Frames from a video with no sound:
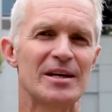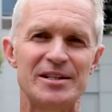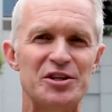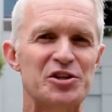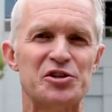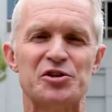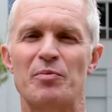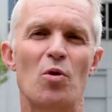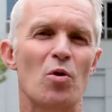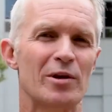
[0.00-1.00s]
teacher
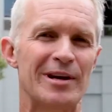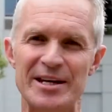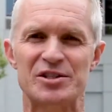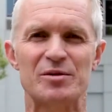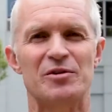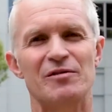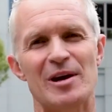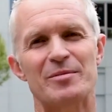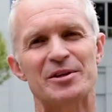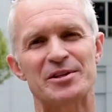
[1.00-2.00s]
support, leadership
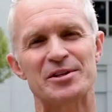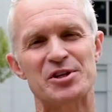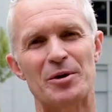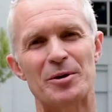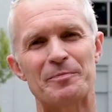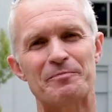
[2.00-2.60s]
development, and so on.